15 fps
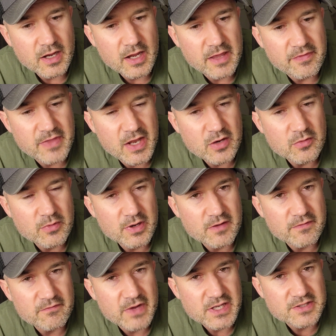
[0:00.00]
and they don't want
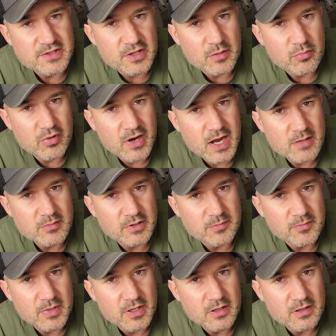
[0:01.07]
to fix their
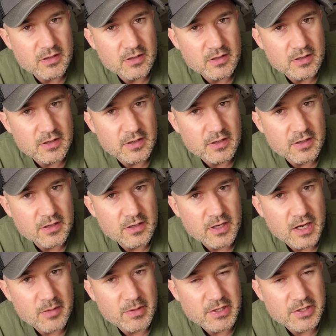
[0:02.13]
problem.
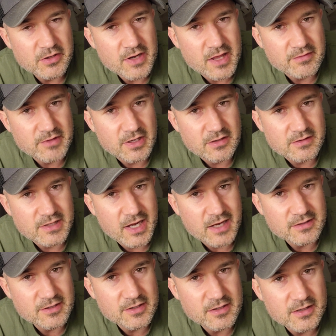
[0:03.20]
I mean, you're not their
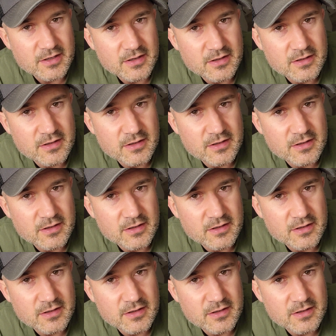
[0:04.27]
doctor.